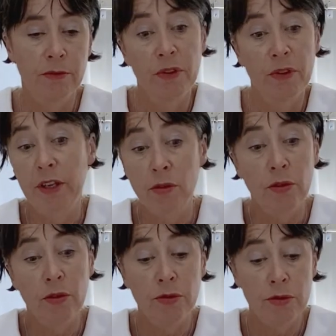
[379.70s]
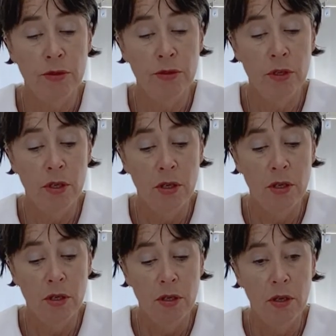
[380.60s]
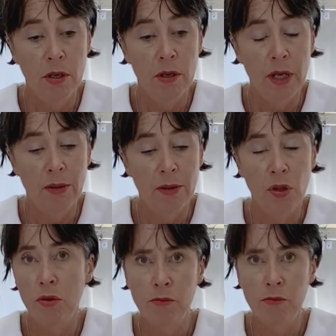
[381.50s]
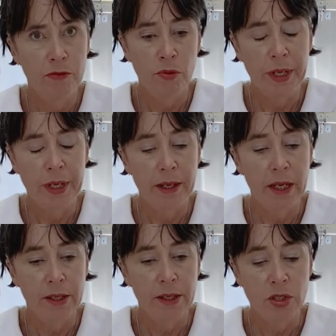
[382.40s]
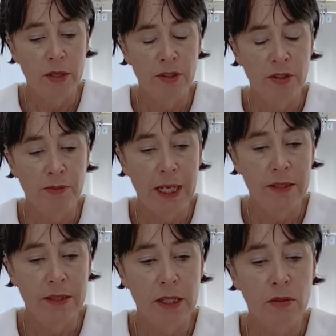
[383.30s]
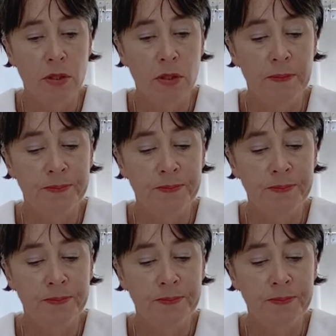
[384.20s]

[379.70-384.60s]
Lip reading: for their clothes long before we had other types of plastics.